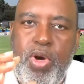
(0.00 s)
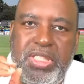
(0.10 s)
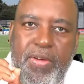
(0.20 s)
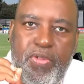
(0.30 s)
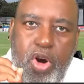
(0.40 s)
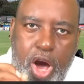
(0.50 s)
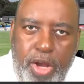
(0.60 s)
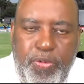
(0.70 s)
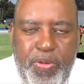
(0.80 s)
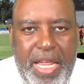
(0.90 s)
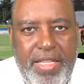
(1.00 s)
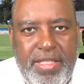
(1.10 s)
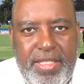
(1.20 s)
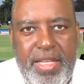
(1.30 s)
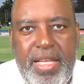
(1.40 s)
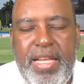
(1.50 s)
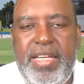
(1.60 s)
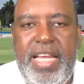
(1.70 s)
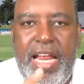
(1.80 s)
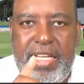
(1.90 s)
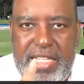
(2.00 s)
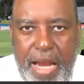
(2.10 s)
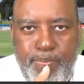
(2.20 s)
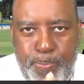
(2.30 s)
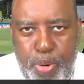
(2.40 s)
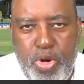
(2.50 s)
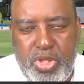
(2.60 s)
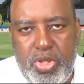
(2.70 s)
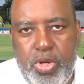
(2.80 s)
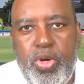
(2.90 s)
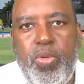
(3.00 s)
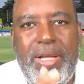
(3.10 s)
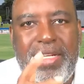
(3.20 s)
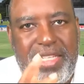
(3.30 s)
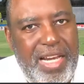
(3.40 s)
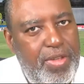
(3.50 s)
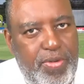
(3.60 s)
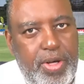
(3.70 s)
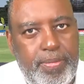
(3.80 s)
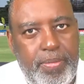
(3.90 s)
have confidence that that person will deliver.